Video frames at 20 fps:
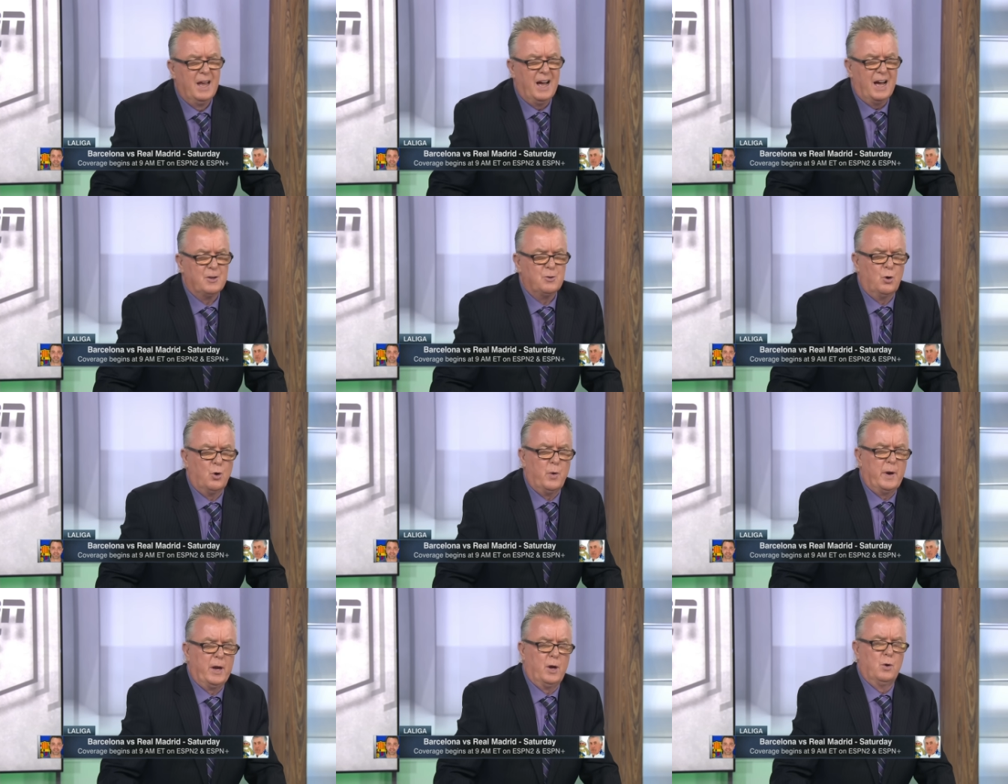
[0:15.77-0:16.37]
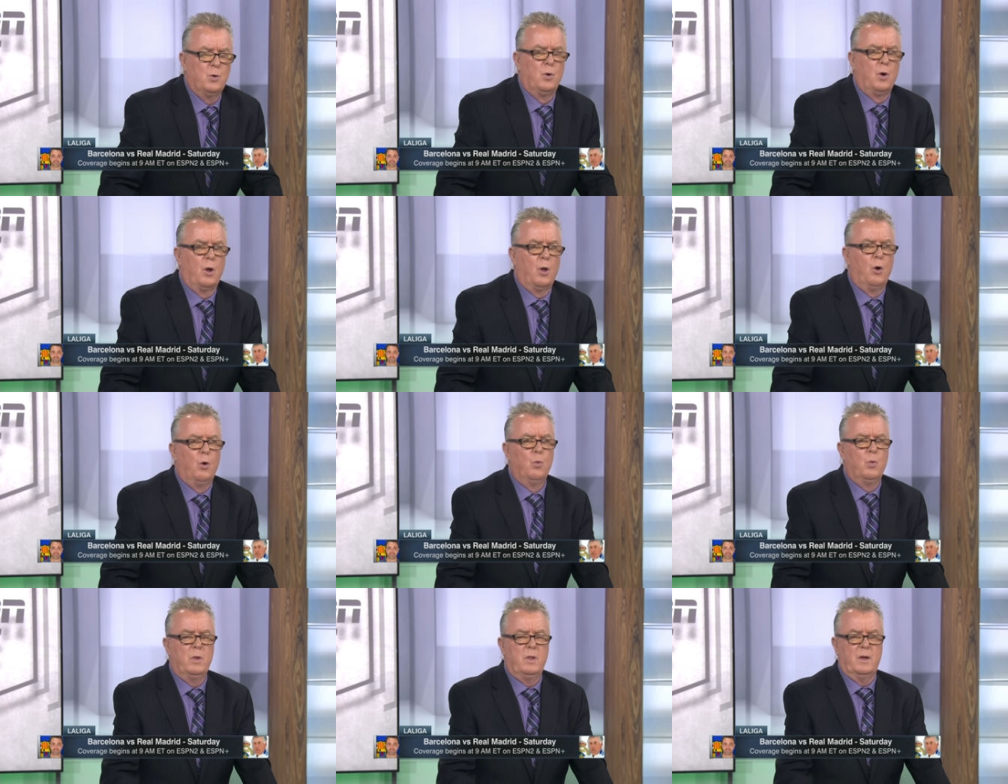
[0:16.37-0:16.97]
I don't quite go
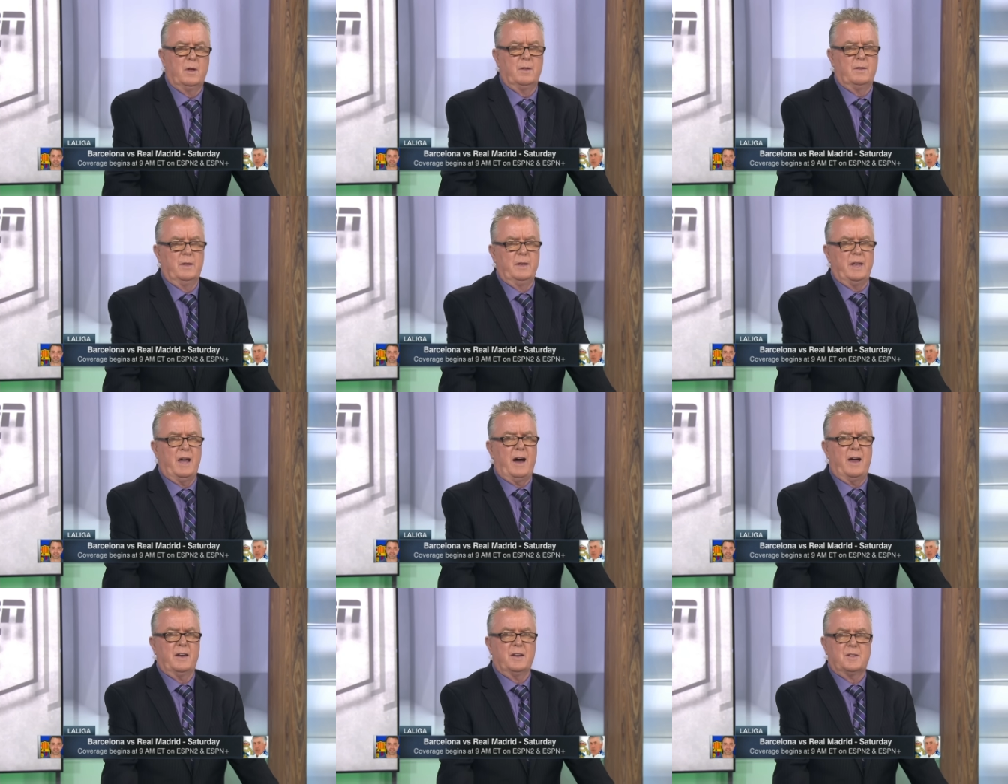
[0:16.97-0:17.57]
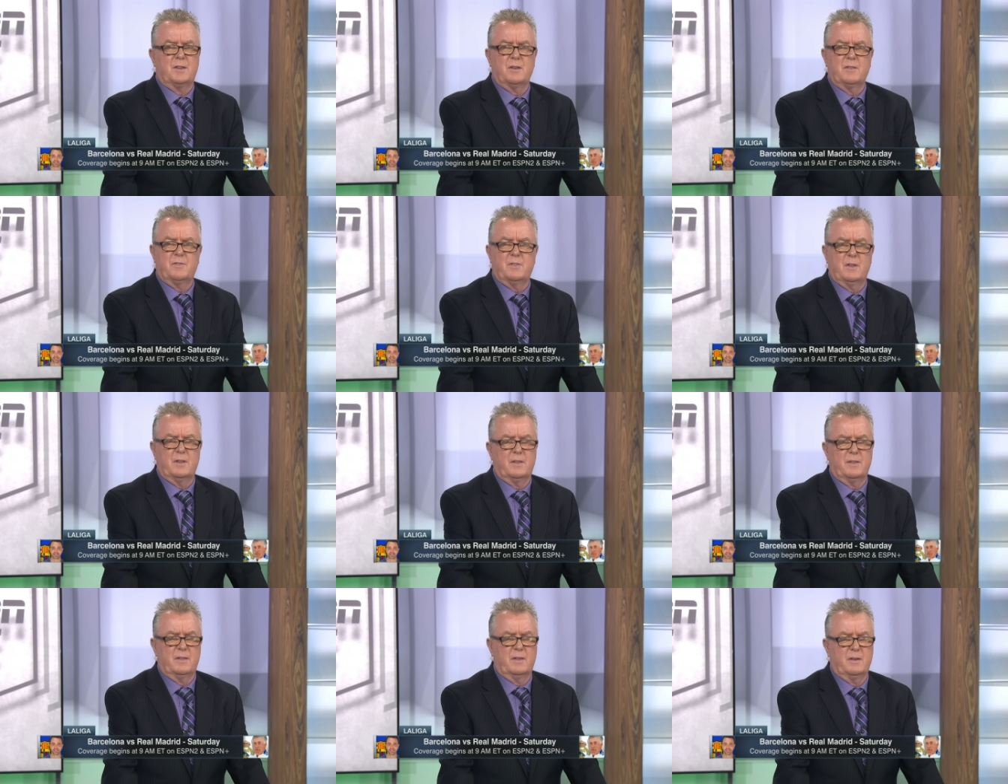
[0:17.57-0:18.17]
along with the narrative
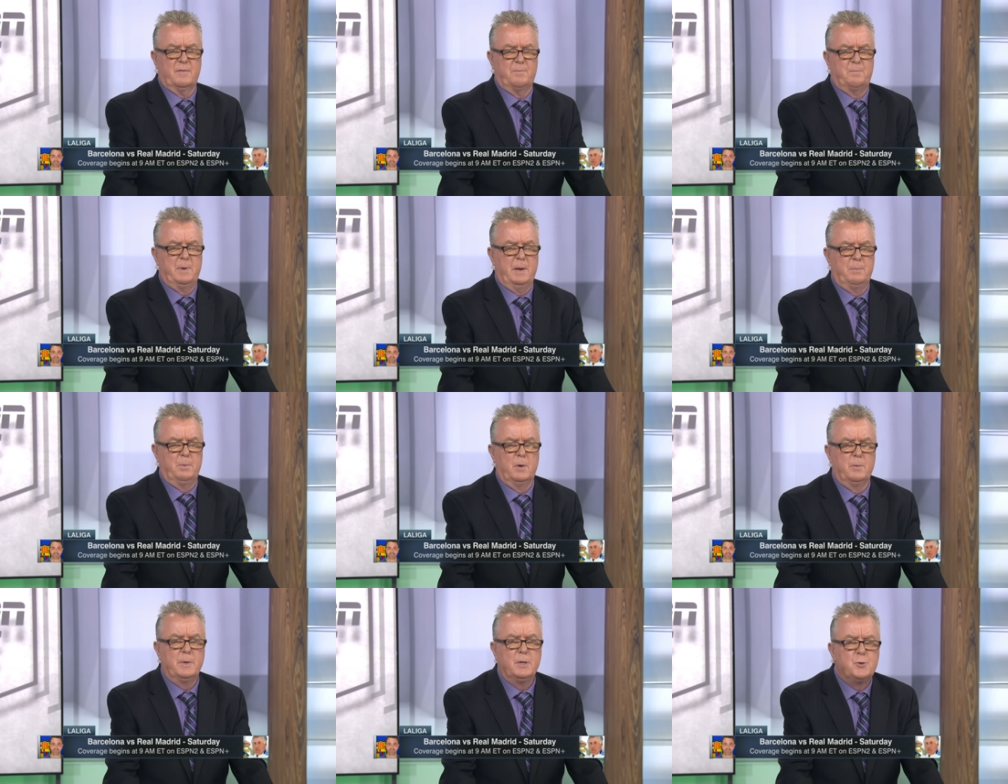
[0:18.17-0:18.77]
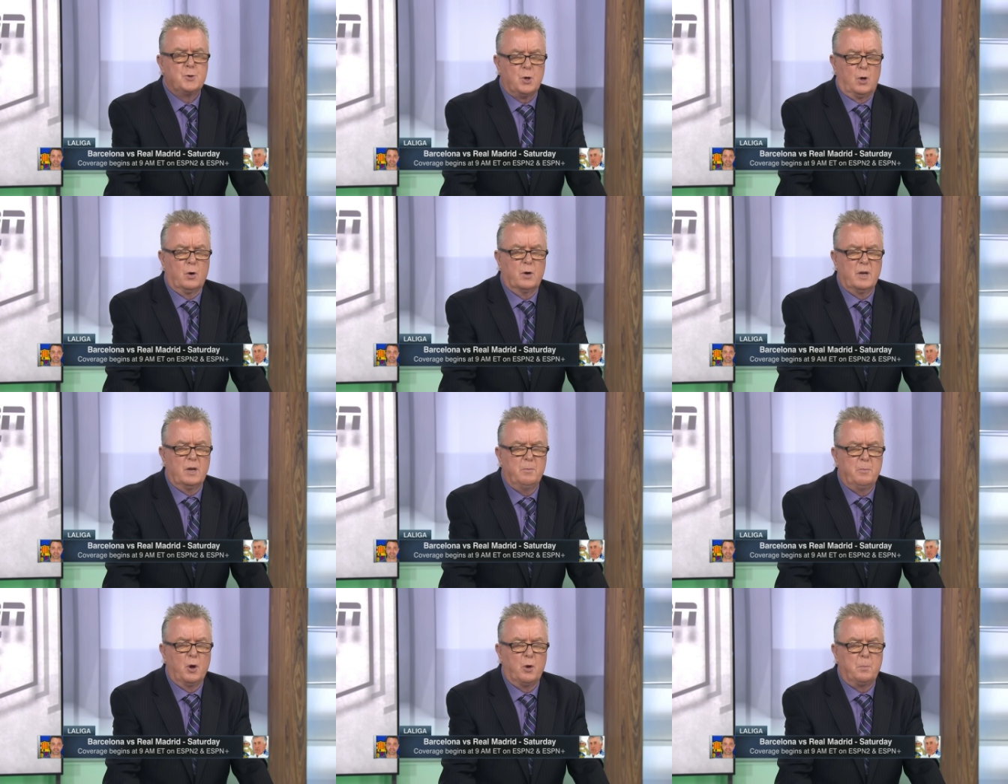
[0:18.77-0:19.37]
that people have been
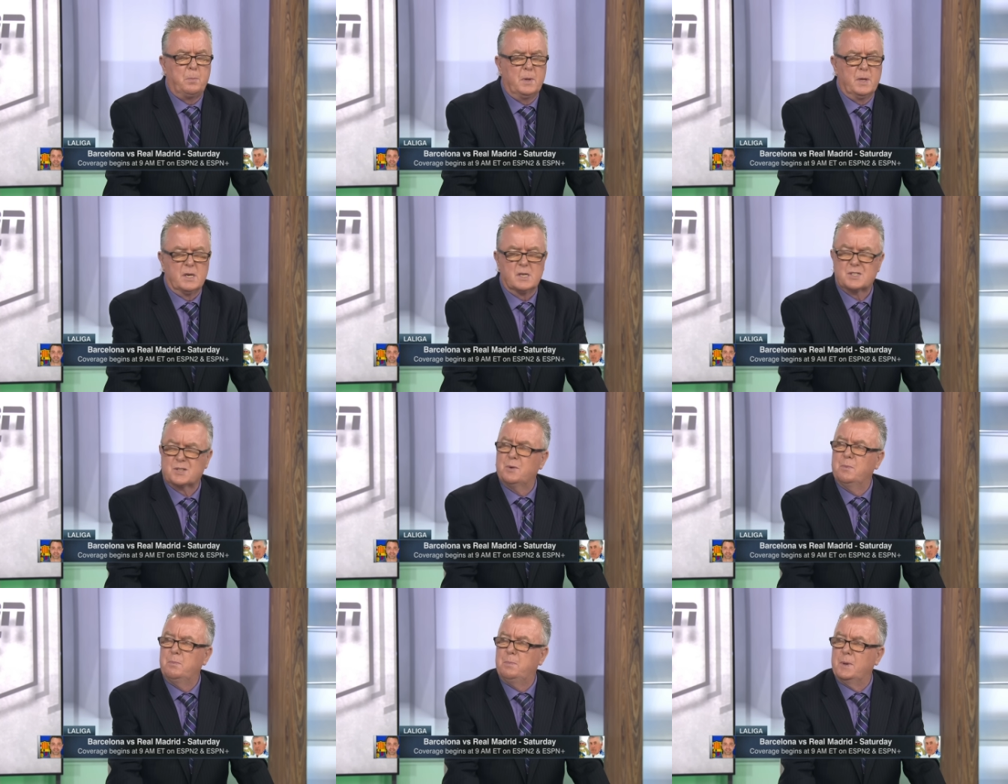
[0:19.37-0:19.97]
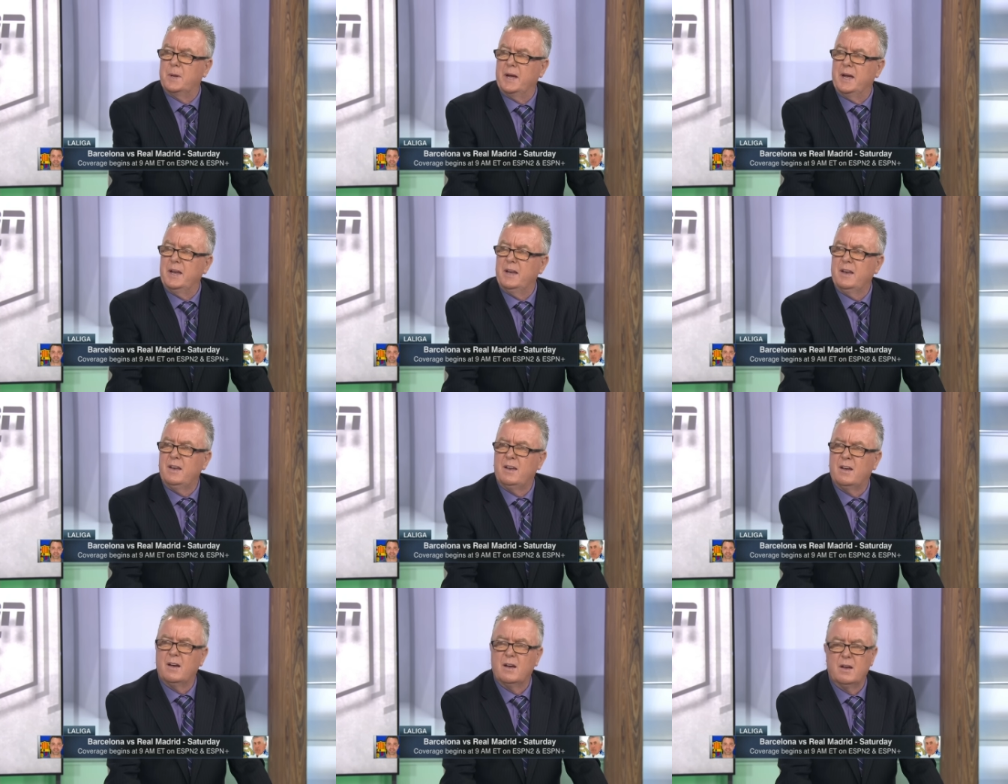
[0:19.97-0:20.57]
talking about, players
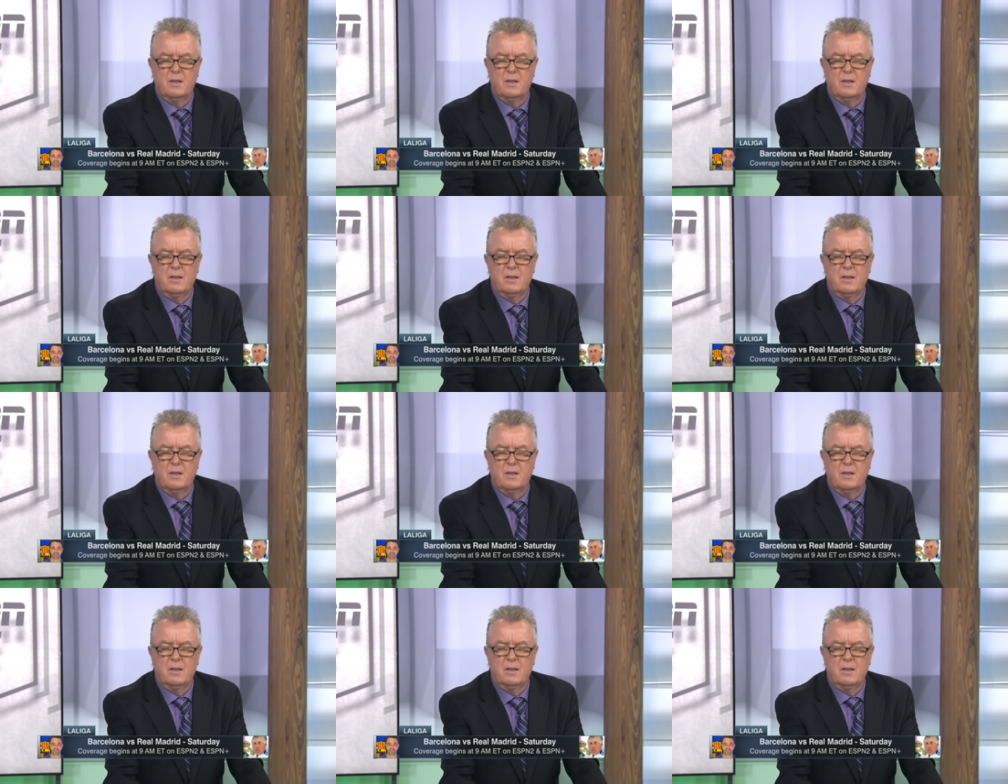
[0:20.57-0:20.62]
complaining.